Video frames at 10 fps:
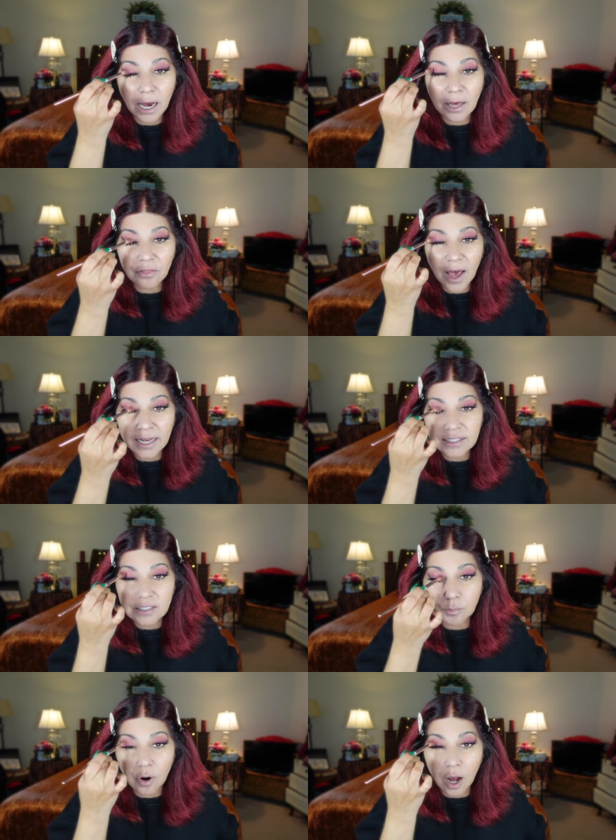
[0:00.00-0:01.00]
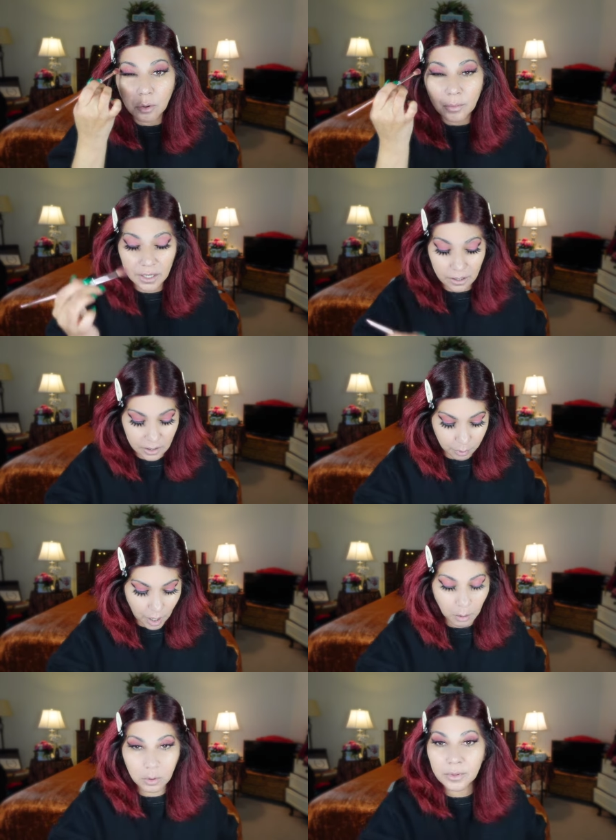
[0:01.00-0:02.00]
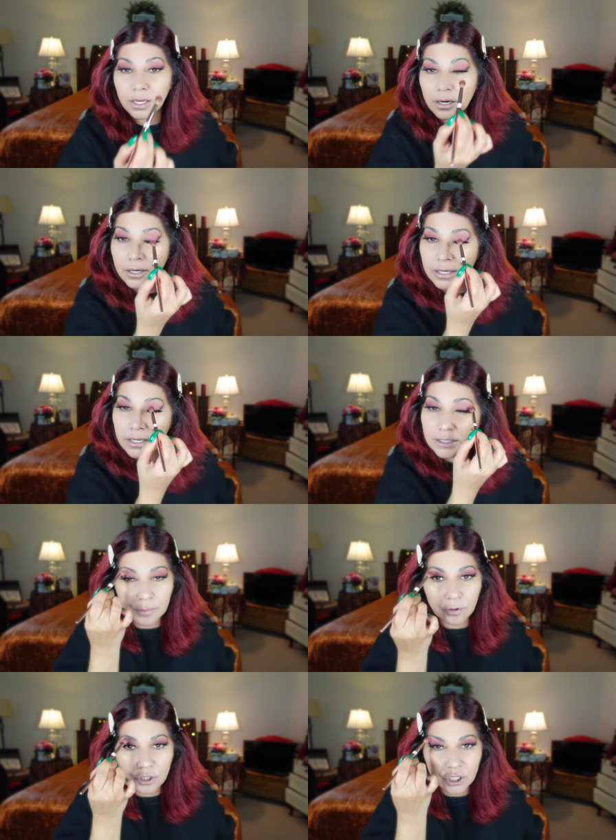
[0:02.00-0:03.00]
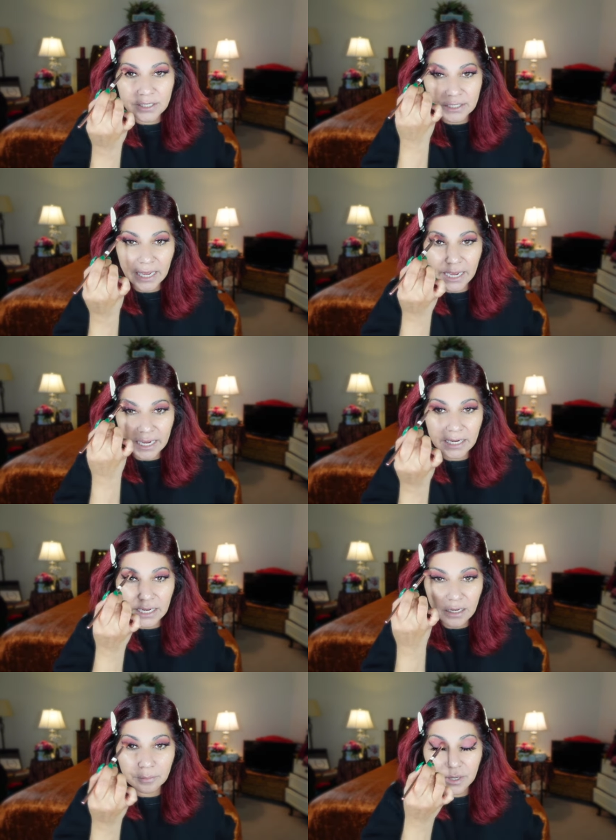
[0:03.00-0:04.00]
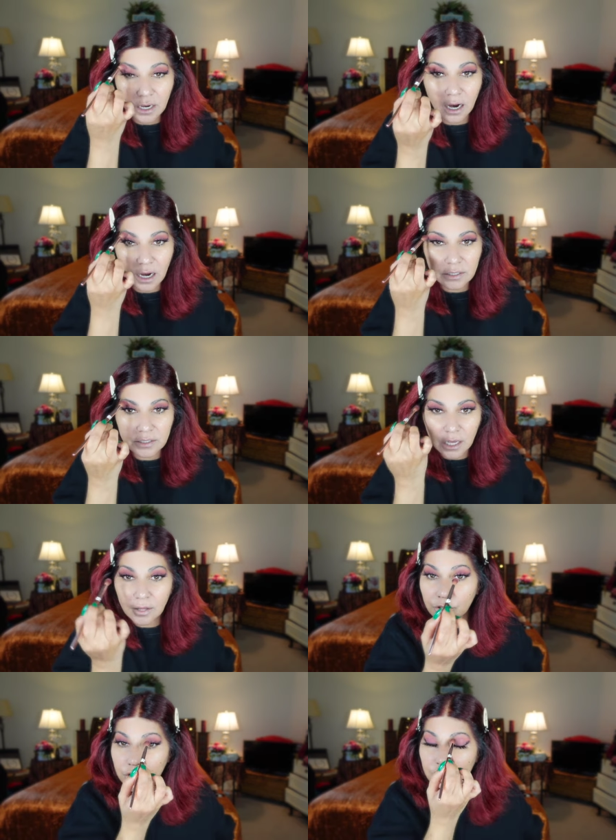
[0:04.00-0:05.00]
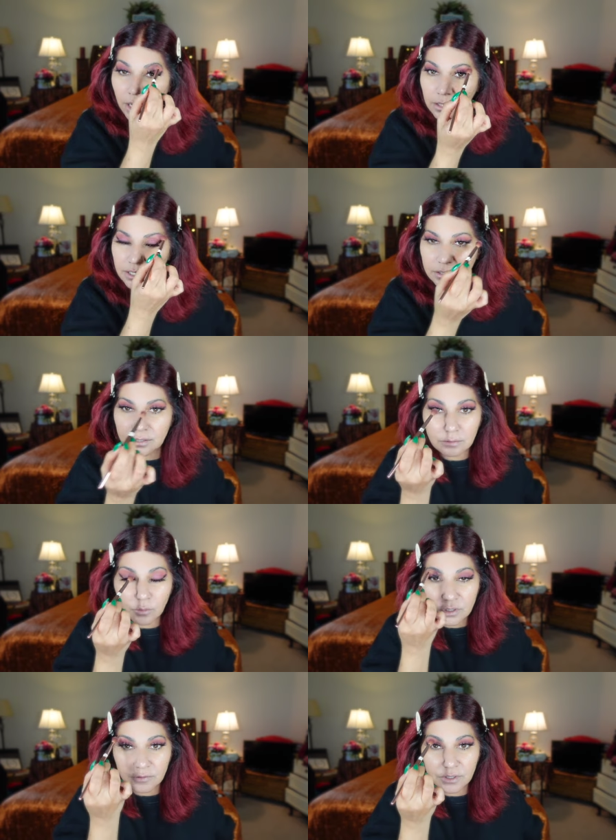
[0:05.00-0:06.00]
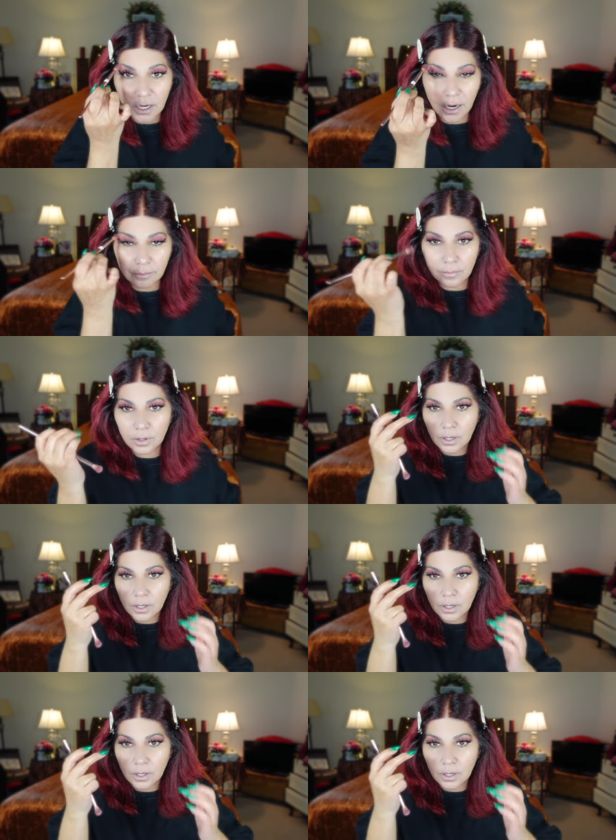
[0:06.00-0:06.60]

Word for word: And that's the problem here. The problem here is people just hating because they're jealous most of the time.